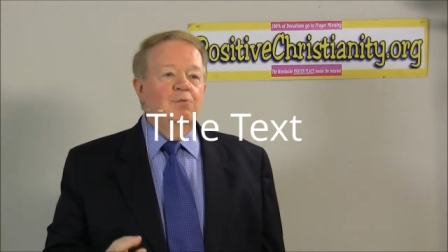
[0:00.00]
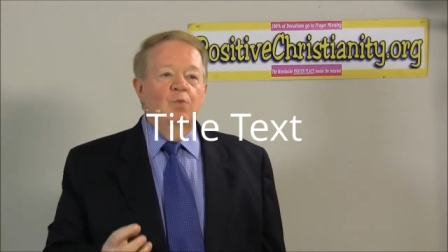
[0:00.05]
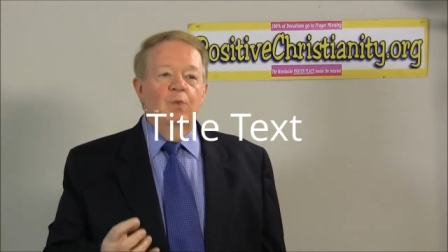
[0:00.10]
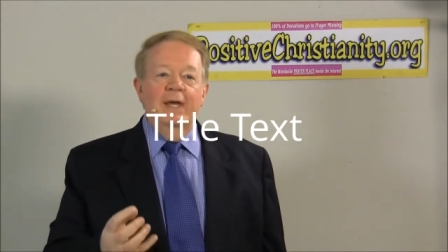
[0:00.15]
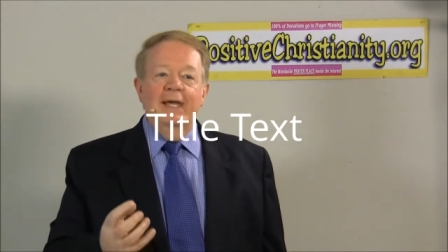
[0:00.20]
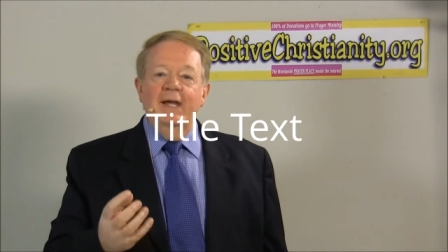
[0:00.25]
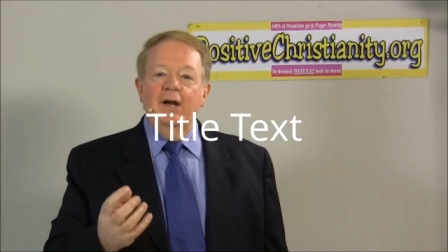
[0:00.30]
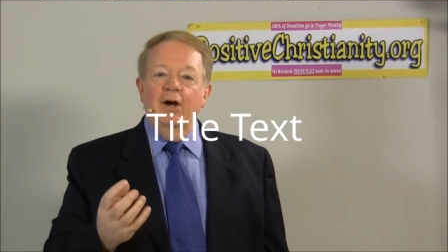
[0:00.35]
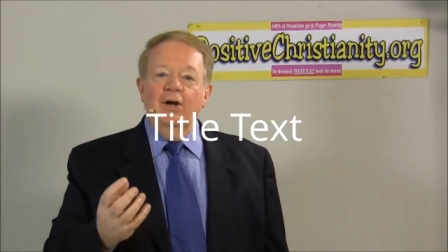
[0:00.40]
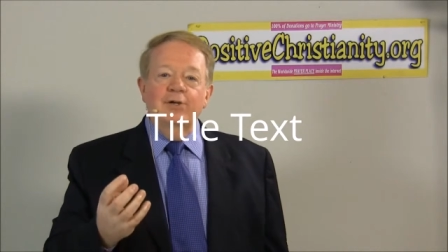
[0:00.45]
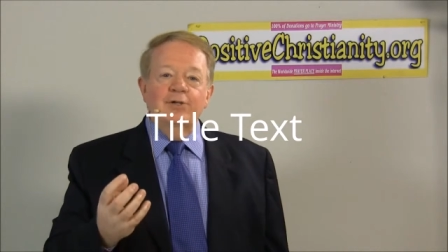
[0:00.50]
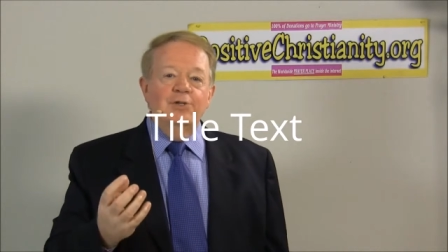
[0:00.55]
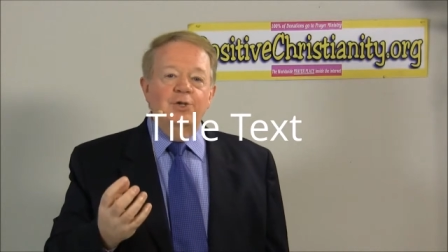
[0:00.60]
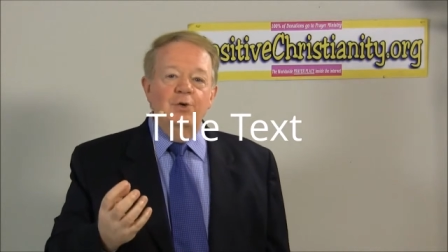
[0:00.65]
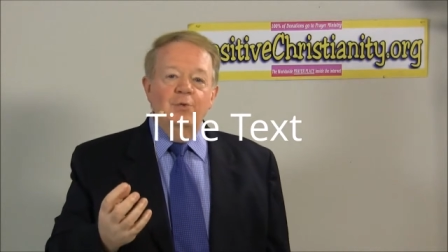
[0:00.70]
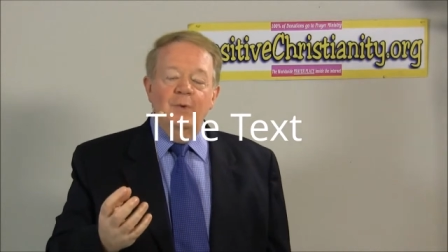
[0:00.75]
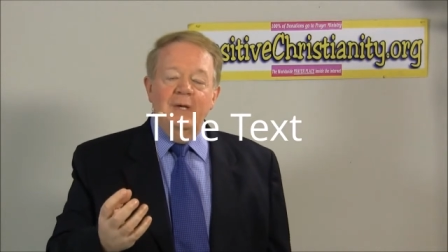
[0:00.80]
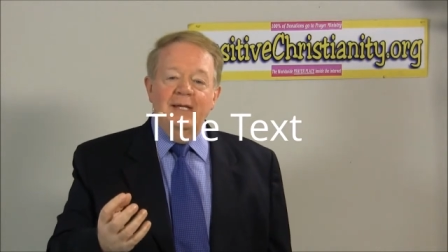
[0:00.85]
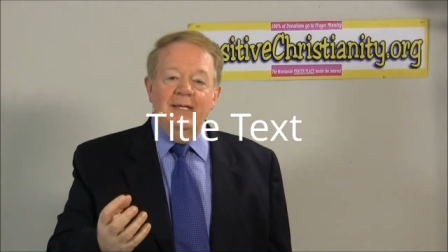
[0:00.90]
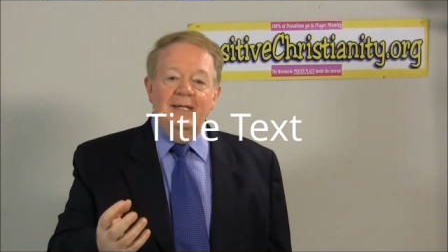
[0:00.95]
we are
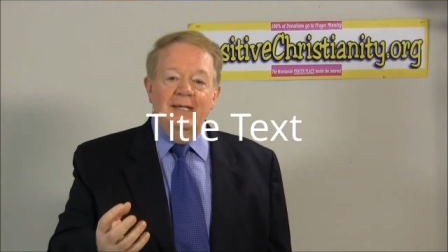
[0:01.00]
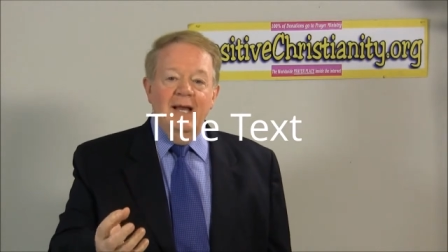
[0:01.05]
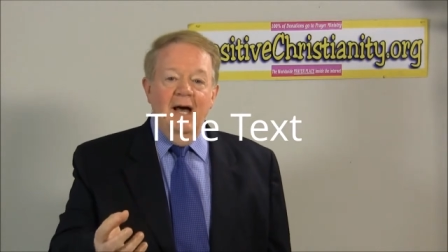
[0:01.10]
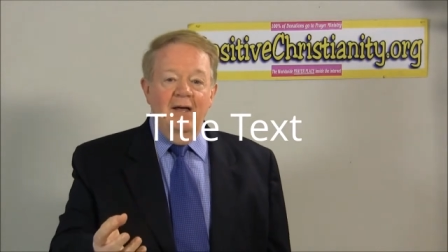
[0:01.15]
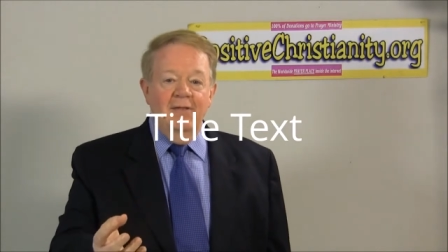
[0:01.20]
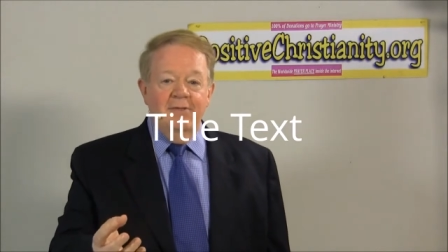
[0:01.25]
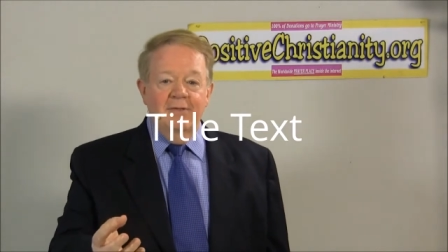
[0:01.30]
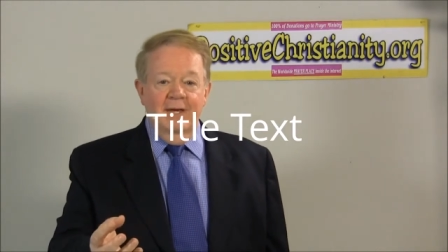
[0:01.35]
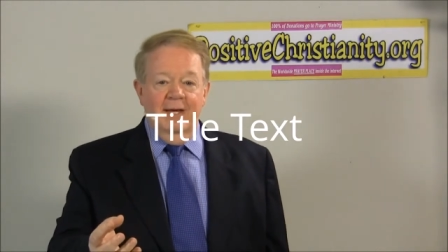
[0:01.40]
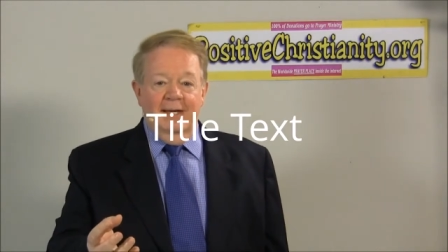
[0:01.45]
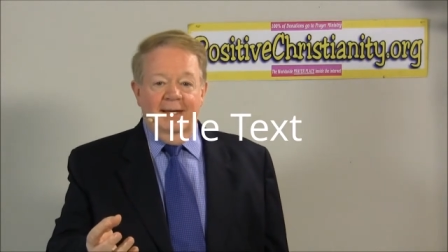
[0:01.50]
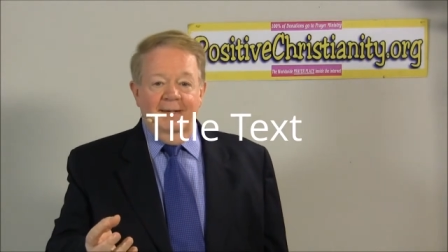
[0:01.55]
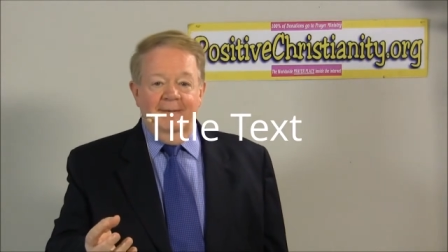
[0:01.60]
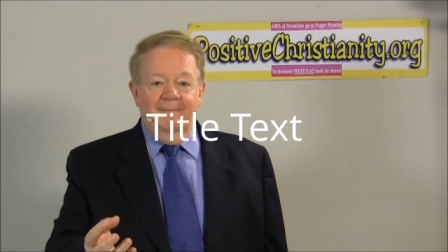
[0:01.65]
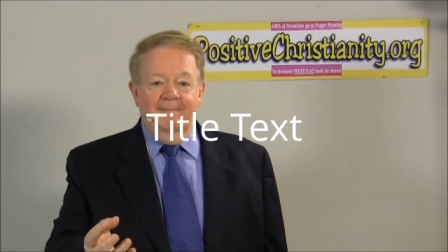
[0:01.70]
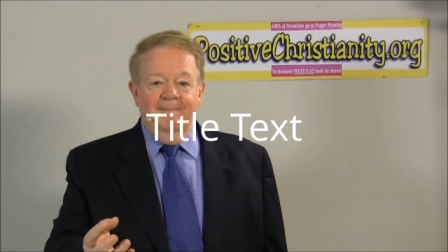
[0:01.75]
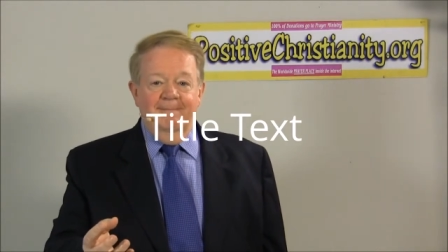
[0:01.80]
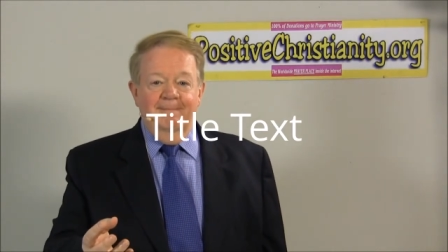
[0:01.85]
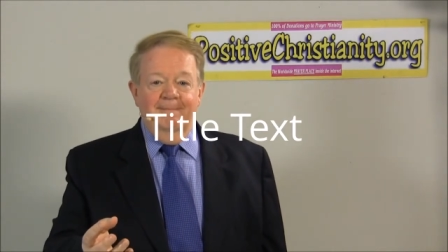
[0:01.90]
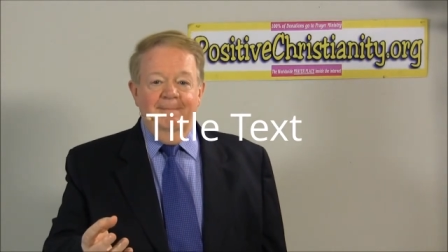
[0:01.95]
doing nothing.
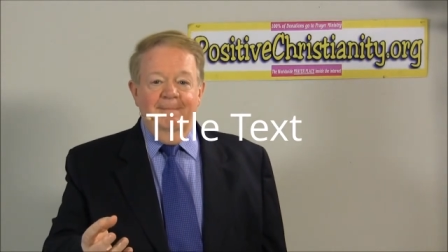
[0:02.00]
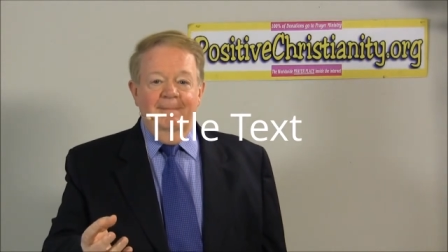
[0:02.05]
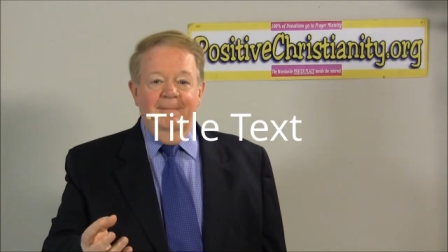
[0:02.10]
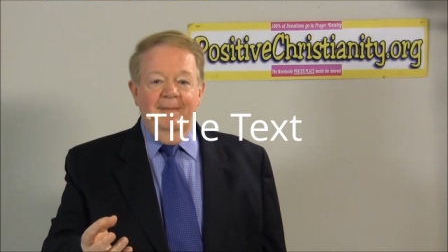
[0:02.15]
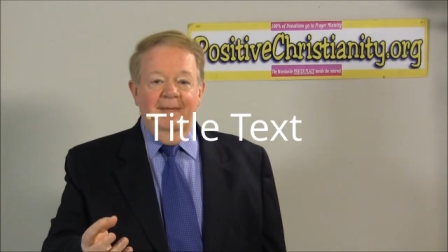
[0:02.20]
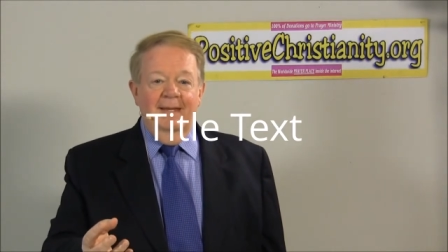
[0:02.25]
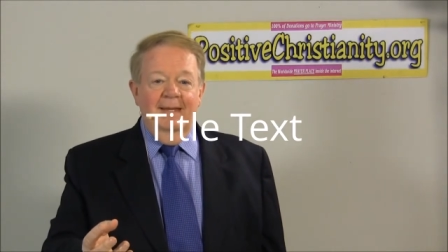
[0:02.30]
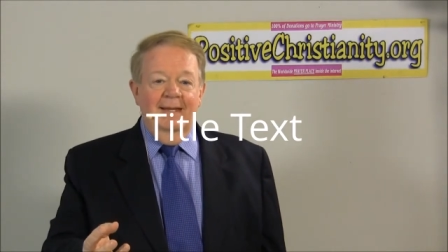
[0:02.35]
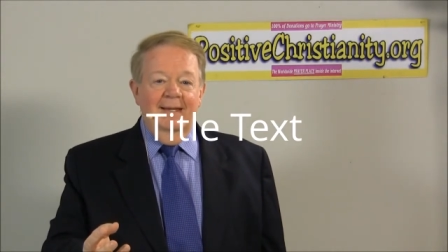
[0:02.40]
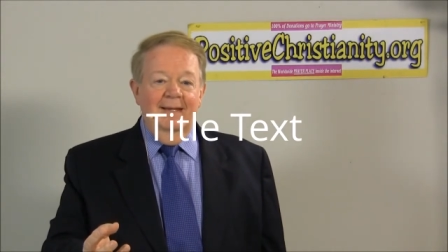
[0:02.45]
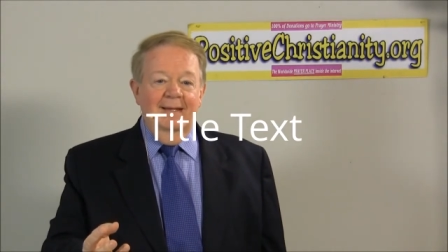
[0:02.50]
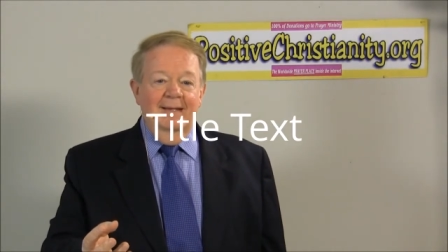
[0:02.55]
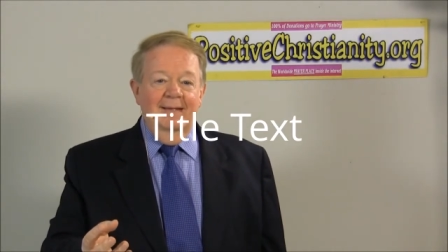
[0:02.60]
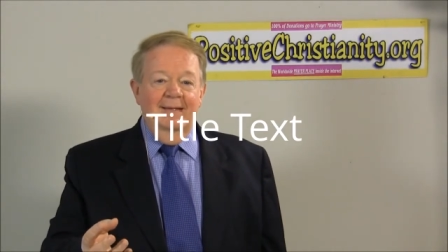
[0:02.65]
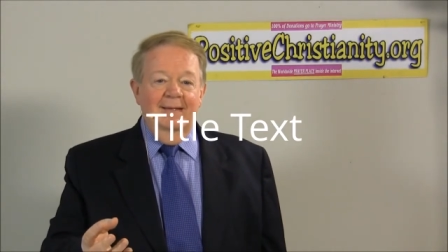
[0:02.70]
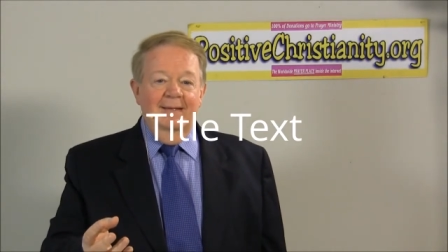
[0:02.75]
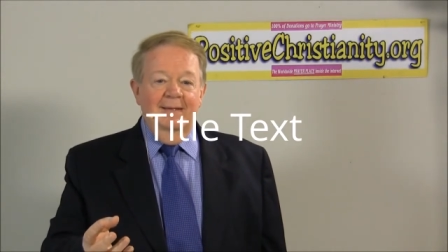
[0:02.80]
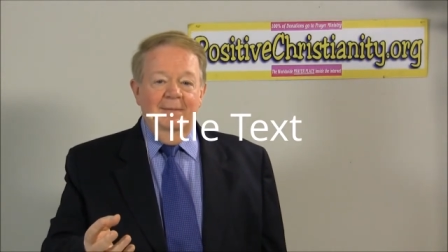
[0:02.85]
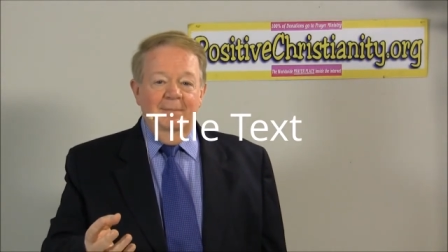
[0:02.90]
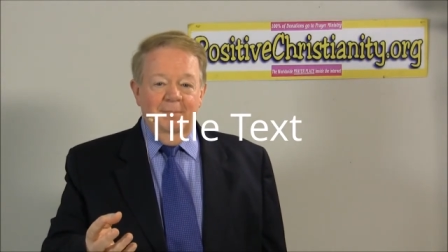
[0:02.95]

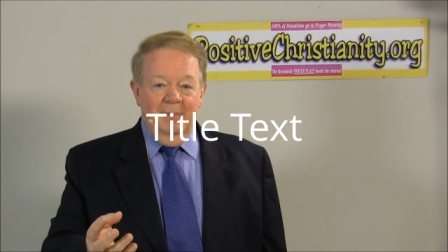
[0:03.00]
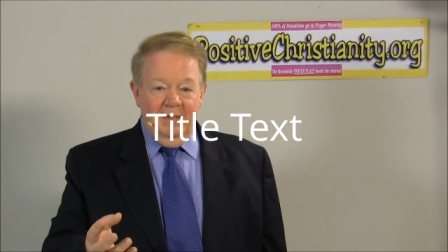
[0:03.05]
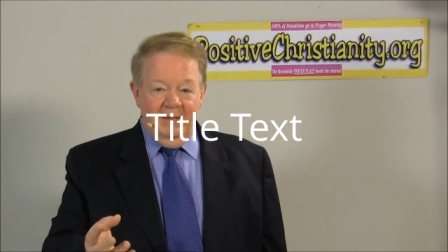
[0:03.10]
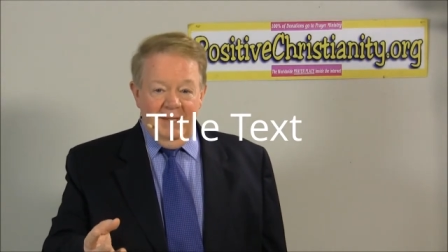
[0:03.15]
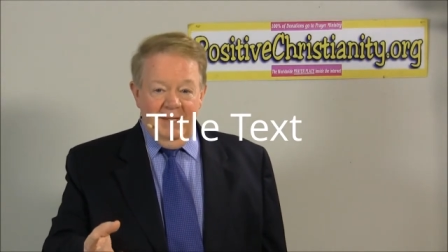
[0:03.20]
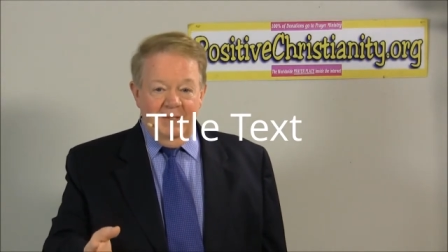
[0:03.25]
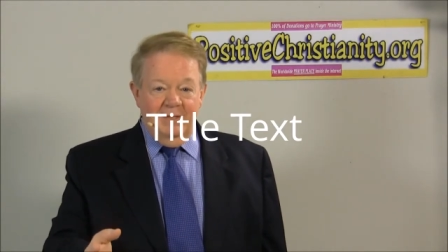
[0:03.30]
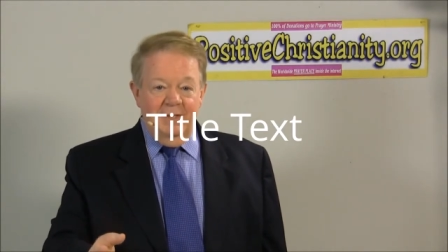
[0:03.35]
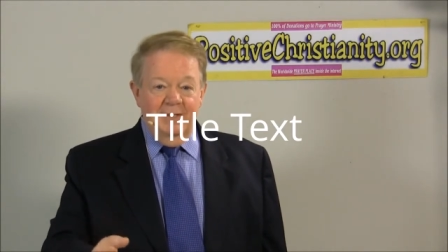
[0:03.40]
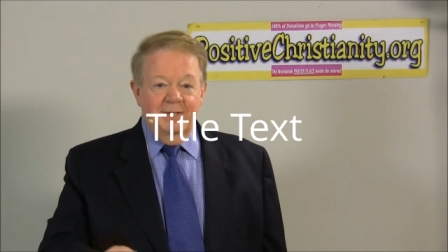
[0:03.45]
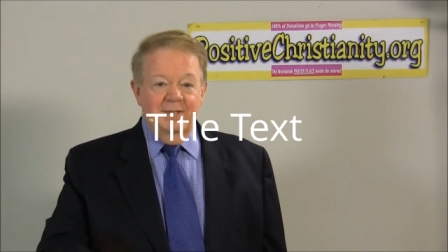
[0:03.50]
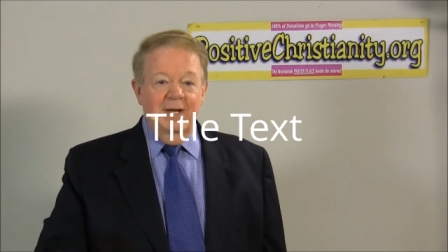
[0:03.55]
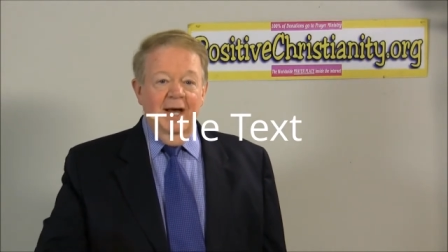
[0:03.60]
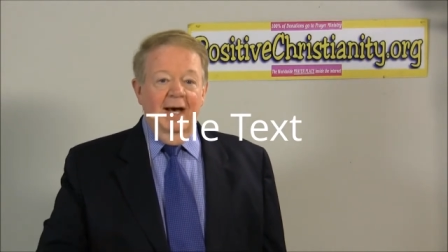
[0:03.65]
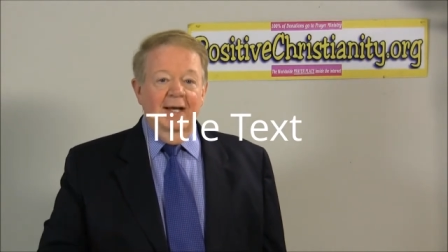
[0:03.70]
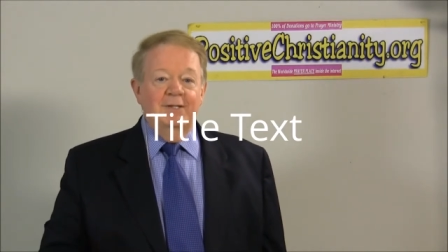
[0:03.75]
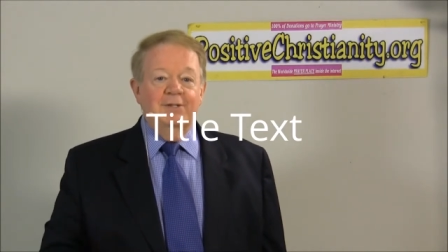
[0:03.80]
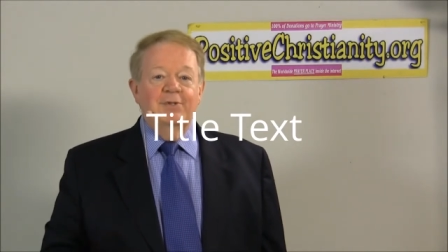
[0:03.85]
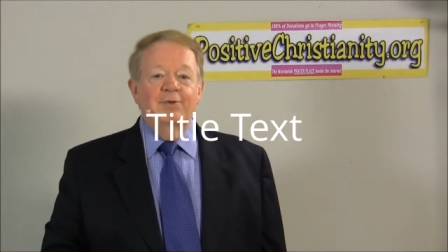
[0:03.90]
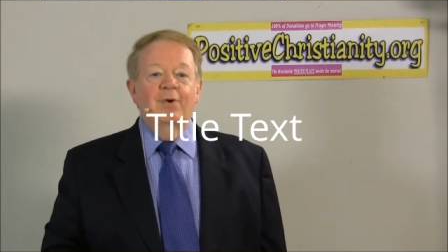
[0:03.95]
But this is
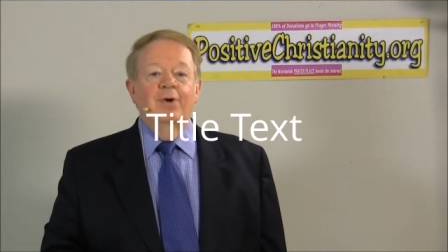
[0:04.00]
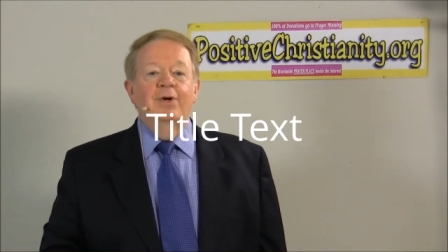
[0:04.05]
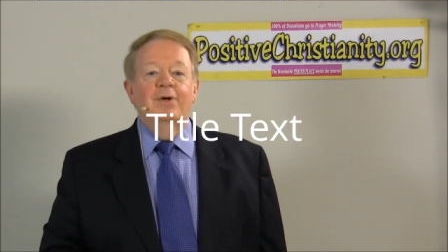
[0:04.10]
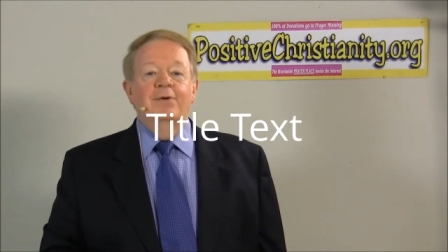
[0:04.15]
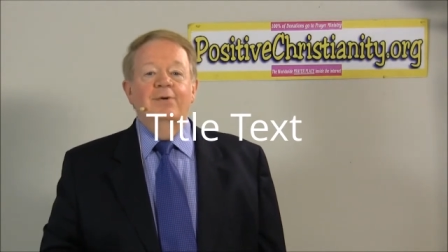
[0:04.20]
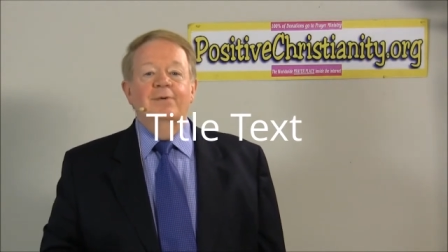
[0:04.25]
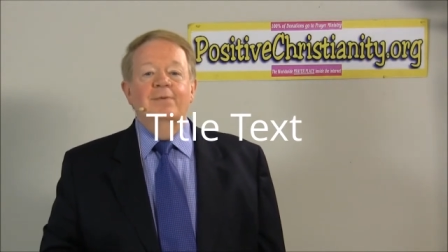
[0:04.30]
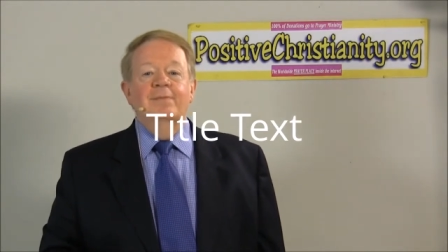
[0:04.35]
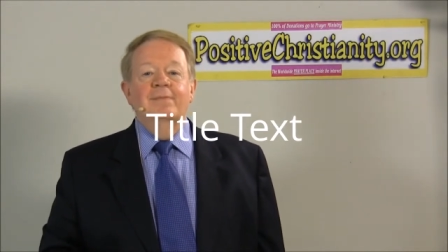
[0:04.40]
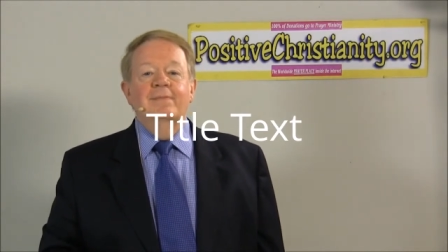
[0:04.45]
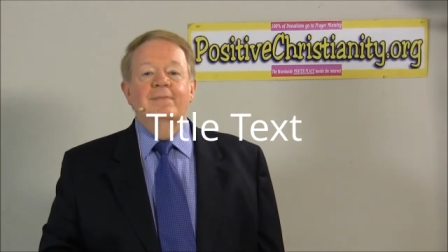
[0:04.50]
not true.